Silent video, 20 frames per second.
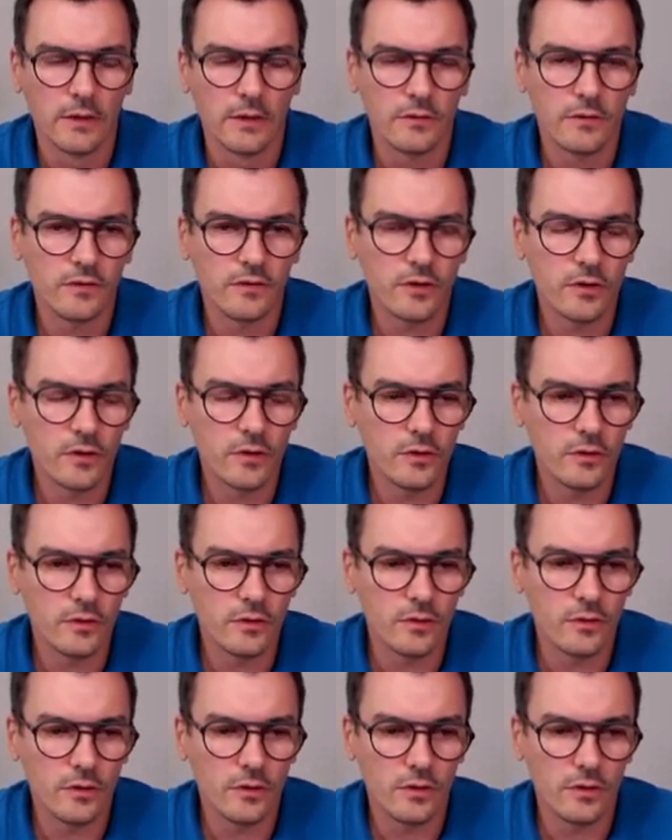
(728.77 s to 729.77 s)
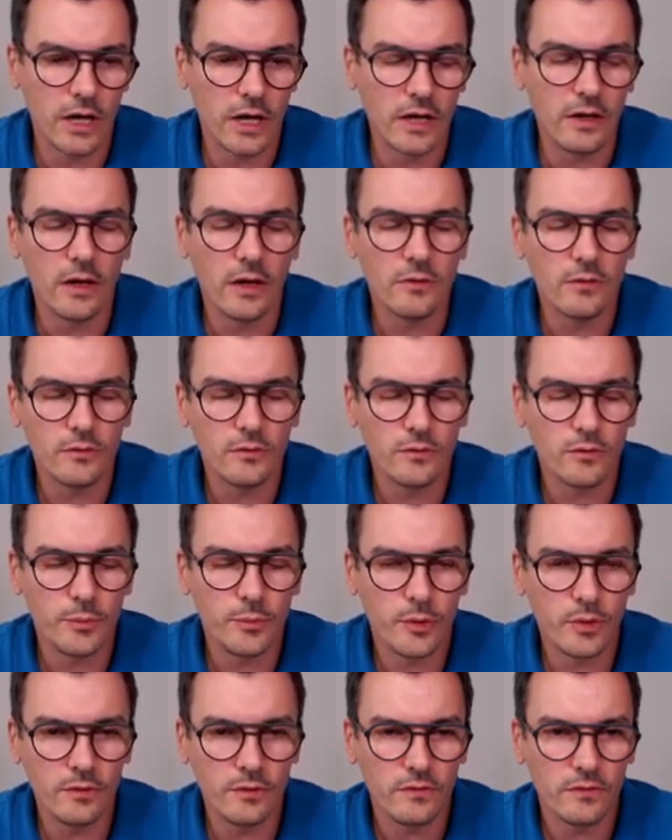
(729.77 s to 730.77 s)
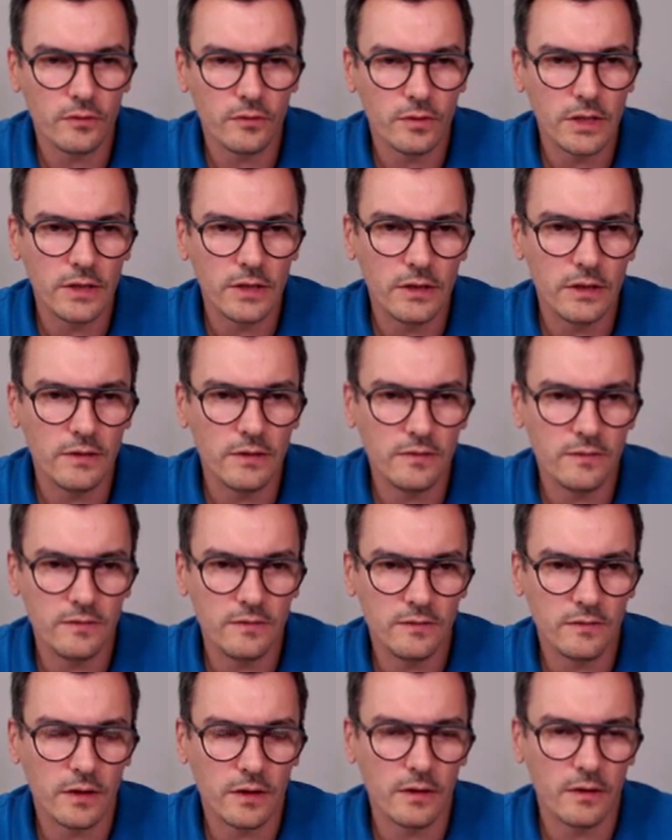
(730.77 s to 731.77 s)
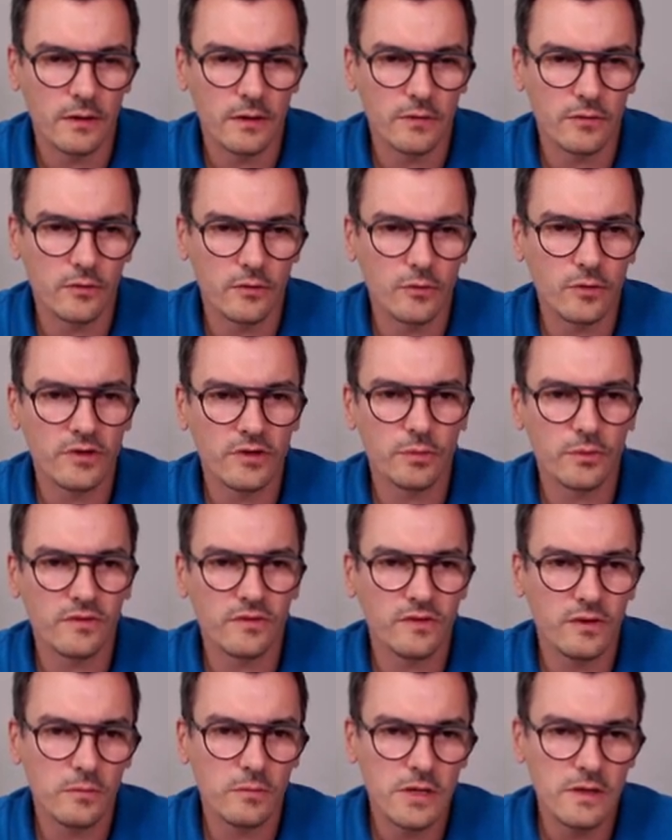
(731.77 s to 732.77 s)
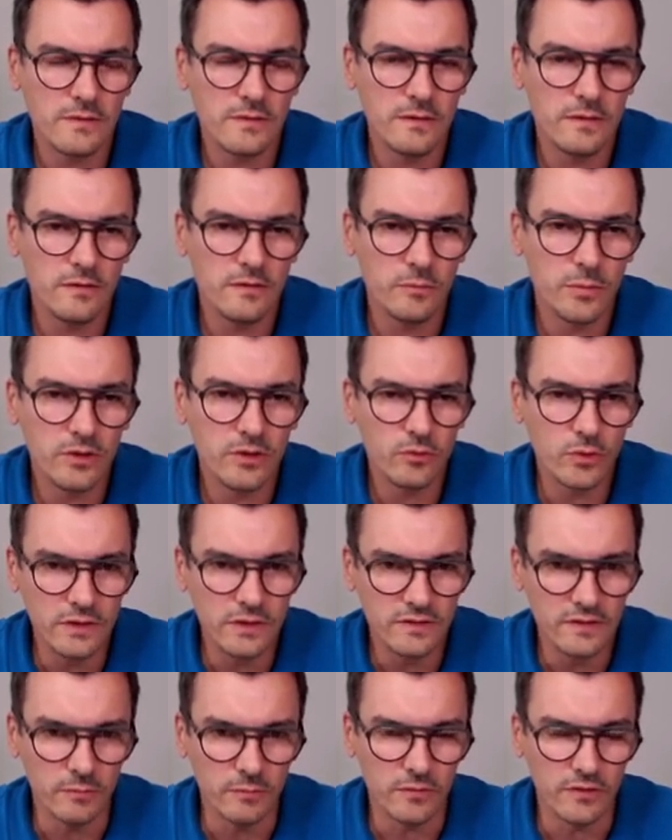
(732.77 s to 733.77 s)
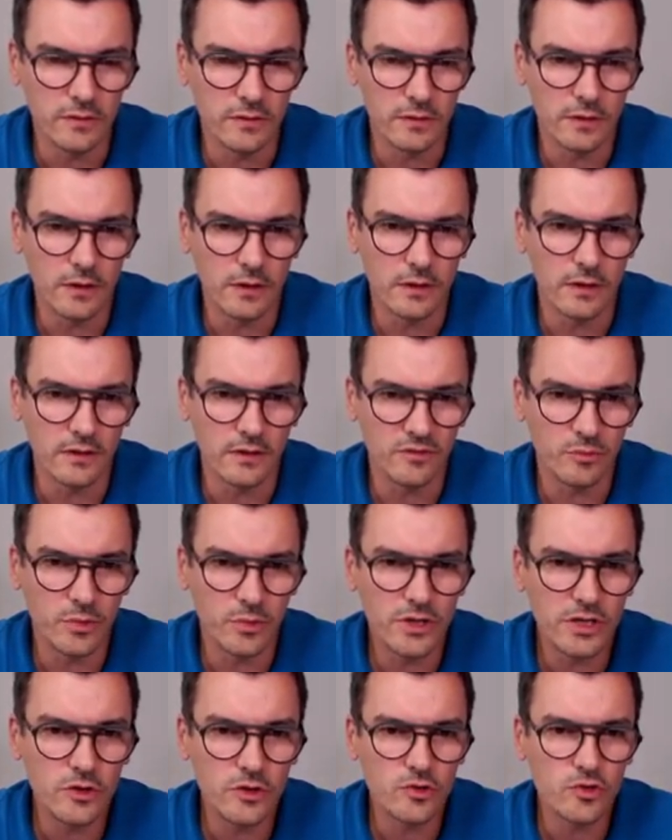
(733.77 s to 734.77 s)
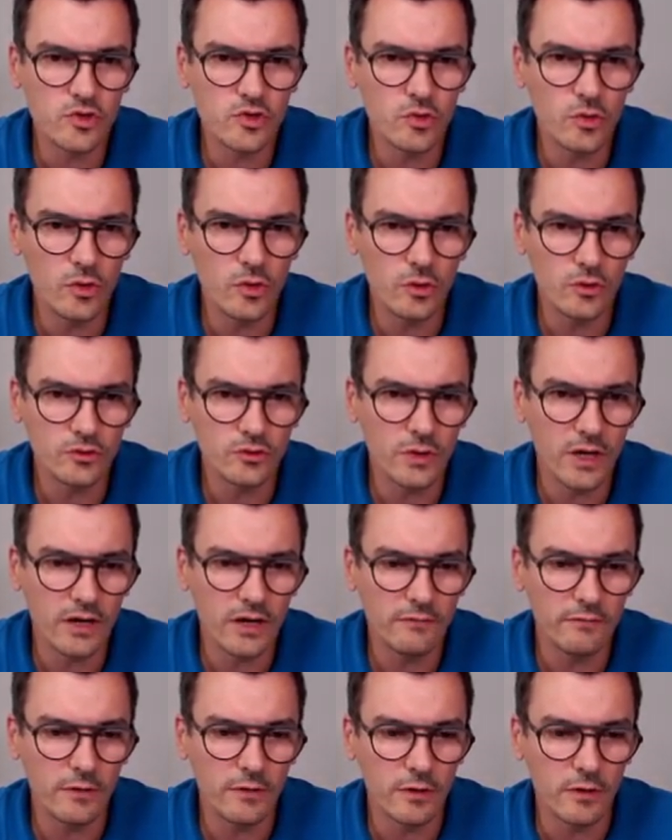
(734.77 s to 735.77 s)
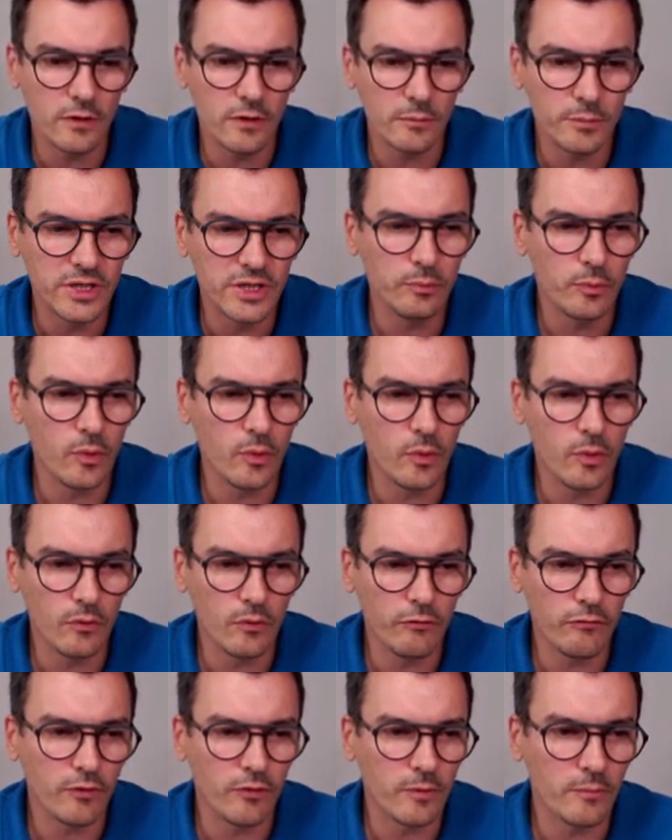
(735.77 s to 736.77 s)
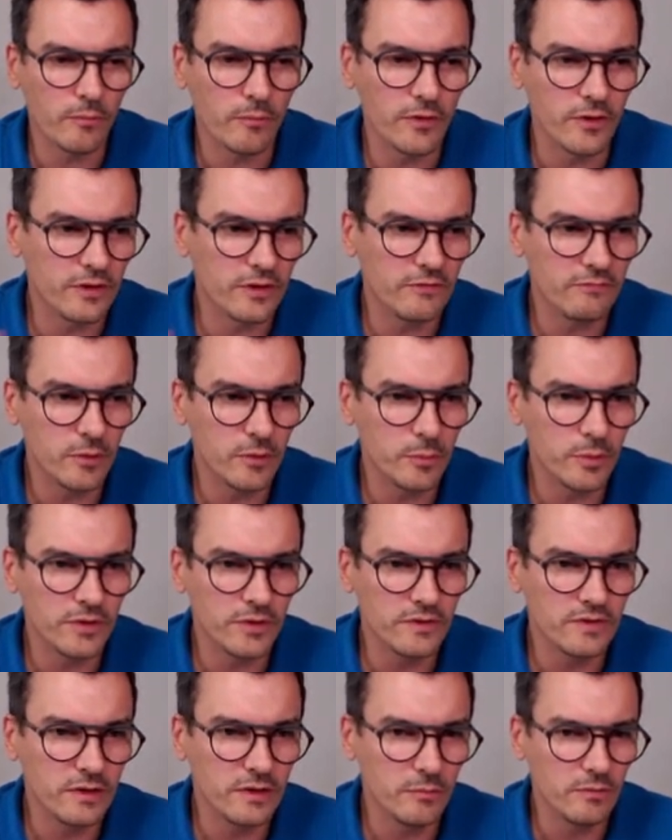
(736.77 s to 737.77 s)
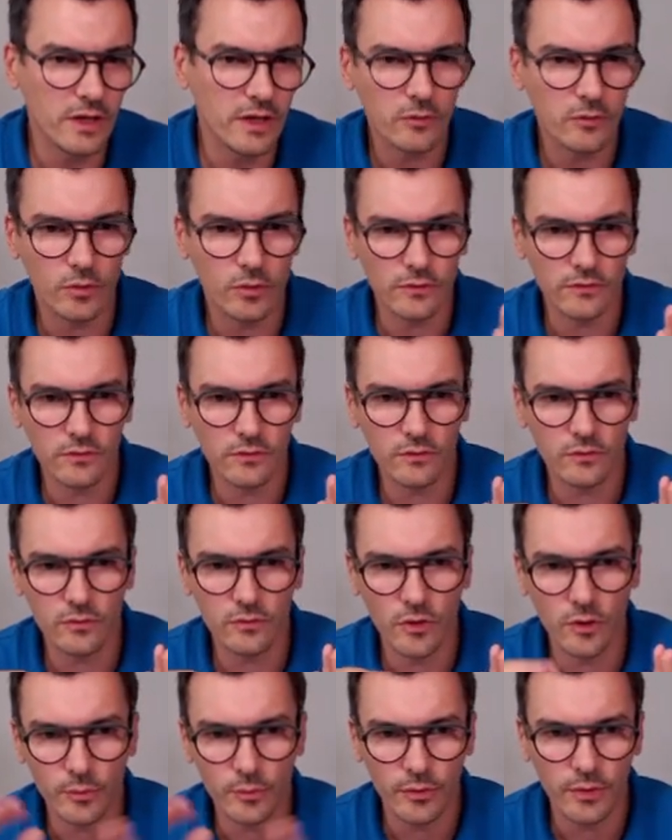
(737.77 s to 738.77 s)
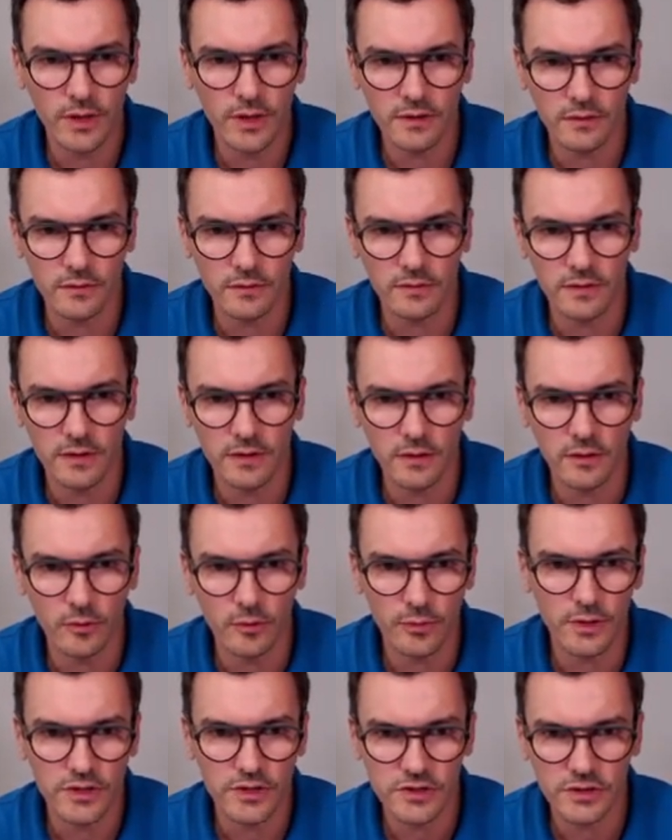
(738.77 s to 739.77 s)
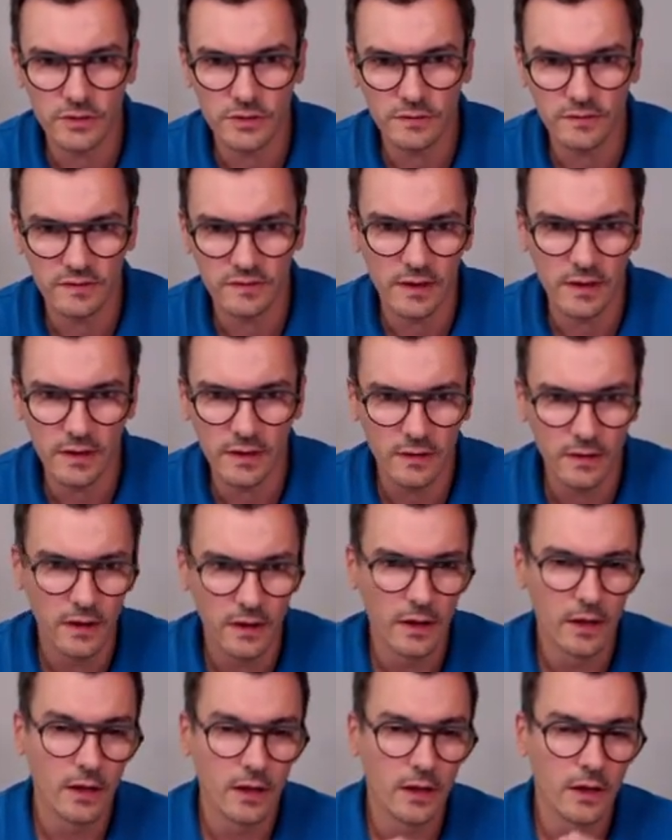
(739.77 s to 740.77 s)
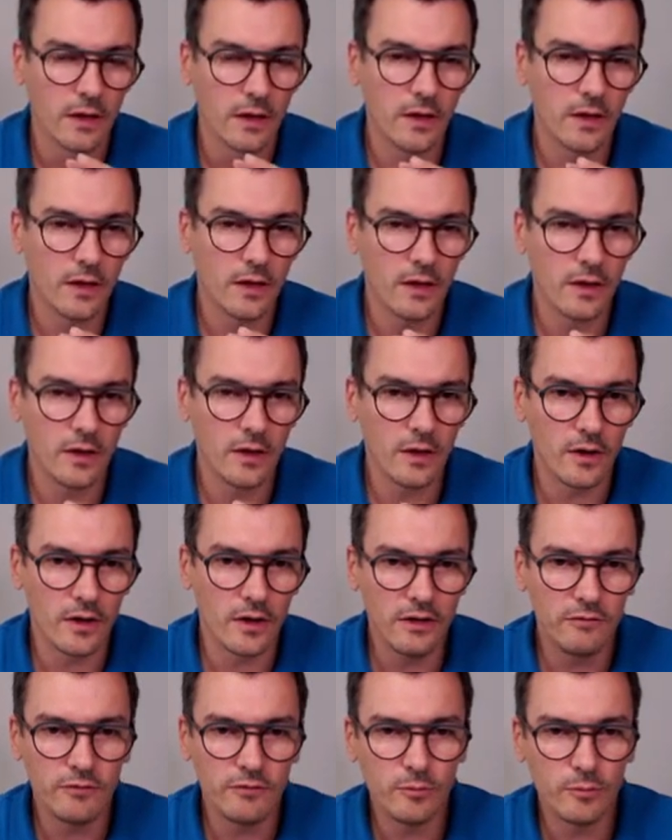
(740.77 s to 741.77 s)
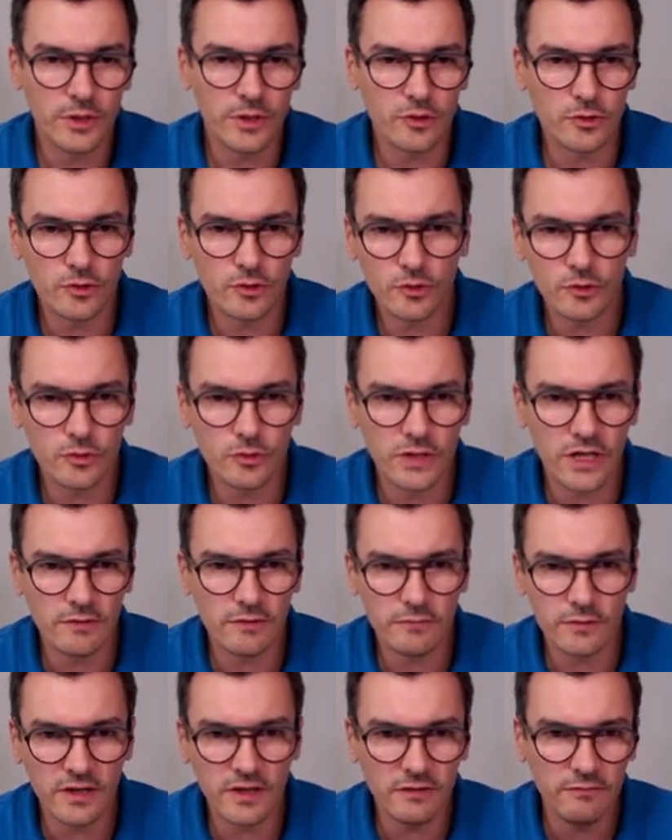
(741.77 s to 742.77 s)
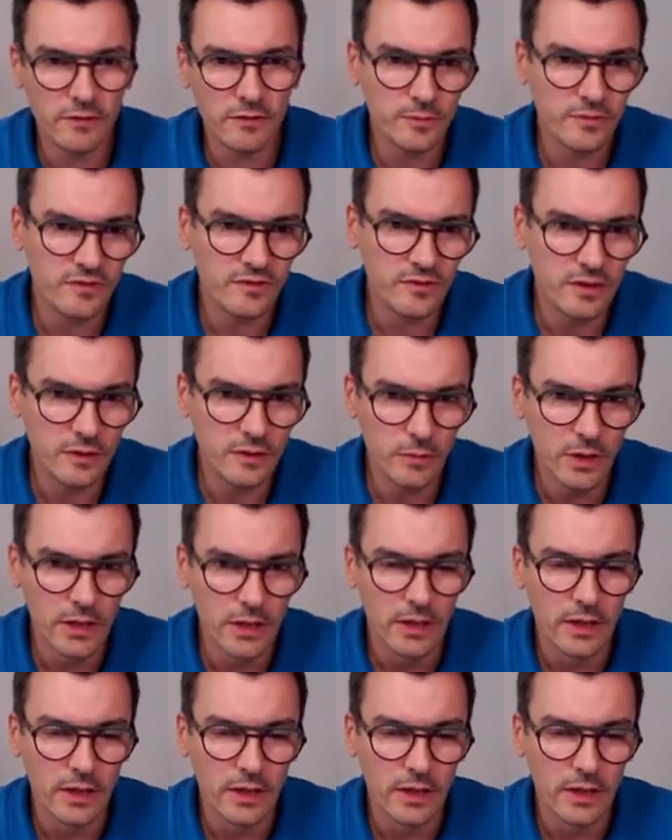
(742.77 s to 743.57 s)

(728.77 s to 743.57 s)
The second, another point, is the responsibilities between teams. It's pretty usual to have people from the development team that wants to operate on the operation side. Even better, you could have a DevOps team.